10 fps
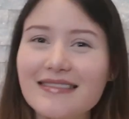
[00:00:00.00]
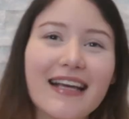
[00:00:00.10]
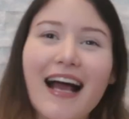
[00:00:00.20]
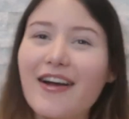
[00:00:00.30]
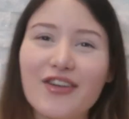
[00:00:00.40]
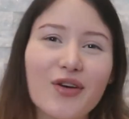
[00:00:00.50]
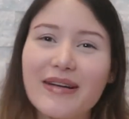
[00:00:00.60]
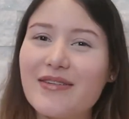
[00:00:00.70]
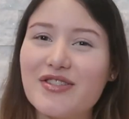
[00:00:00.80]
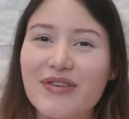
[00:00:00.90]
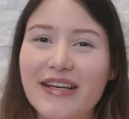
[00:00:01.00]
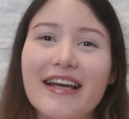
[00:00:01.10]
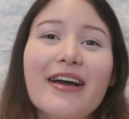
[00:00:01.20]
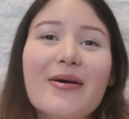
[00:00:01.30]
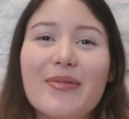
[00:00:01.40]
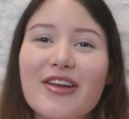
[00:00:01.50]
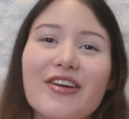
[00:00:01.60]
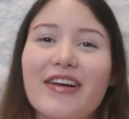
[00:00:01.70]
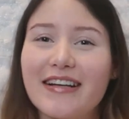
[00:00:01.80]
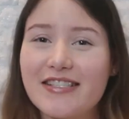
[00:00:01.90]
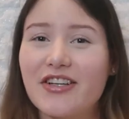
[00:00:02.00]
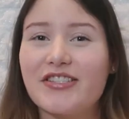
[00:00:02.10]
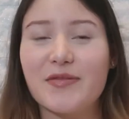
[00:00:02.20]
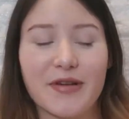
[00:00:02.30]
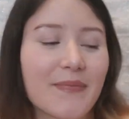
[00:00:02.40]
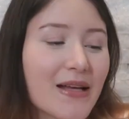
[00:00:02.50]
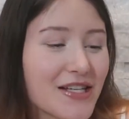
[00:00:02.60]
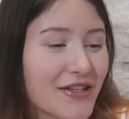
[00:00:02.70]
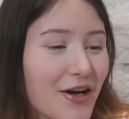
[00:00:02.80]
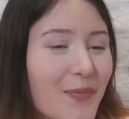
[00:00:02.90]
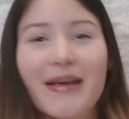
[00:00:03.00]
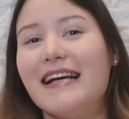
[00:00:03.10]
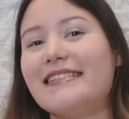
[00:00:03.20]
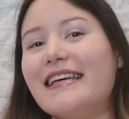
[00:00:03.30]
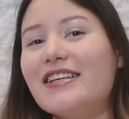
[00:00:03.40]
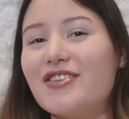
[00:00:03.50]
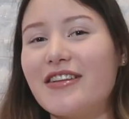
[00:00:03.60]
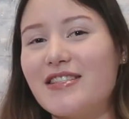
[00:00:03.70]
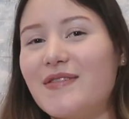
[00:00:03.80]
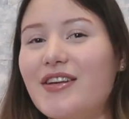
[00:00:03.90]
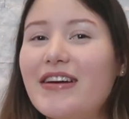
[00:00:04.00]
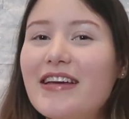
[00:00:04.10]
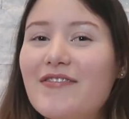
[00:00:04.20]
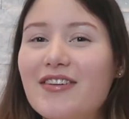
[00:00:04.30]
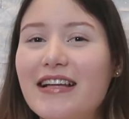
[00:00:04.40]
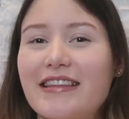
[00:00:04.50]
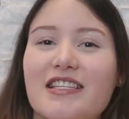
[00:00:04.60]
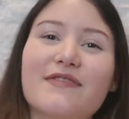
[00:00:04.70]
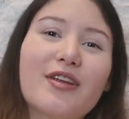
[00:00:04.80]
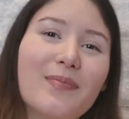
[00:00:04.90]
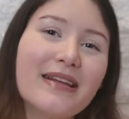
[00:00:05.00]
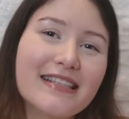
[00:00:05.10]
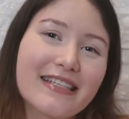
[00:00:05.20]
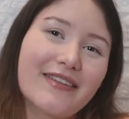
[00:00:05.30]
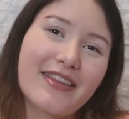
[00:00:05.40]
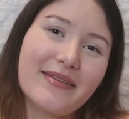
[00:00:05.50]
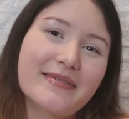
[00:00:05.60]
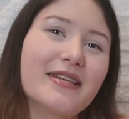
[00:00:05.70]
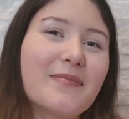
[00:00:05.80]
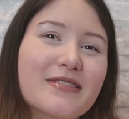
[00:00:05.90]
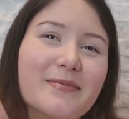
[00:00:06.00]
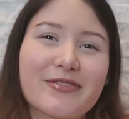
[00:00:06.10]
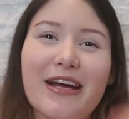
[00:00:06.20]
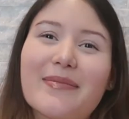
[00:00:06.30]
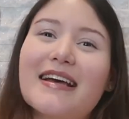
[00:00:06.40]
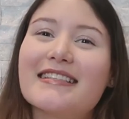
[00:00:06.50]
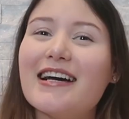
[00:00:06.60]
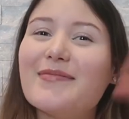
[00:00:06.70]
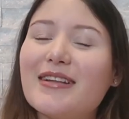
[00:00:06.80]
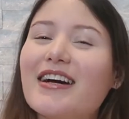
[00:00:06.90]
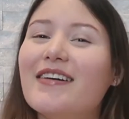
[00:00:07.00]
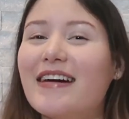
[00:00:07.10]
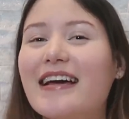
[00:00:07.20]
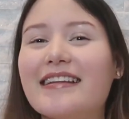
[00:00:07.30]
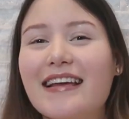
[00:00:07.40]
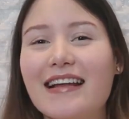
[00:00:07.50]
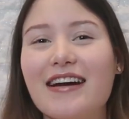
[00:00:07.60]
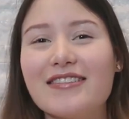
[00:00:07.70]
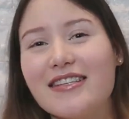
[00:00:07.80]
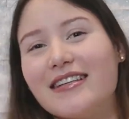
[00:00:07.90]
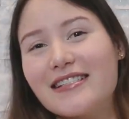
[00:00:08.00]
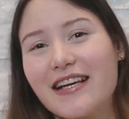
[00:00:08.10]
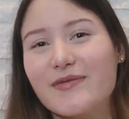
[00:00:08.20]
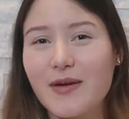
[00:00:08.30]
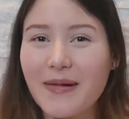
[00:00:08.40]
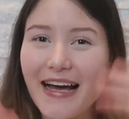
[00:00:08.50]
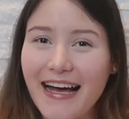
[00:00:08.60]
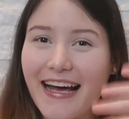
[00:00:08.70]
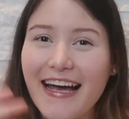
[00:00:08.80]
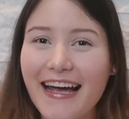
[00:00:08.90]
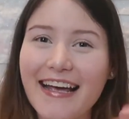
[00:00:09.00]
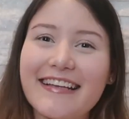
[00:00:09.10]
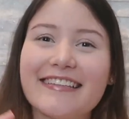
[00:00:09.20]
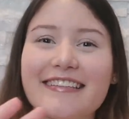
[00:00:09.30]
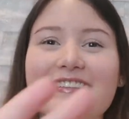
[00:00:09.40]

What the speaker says: I don't know what I was doing, but you know, you gotta start somewhere. So I hope you guys enjoyed this video. If you like this video, please give it a thumbs up, subscribe down below, and then I'll see you guys next week. Bye.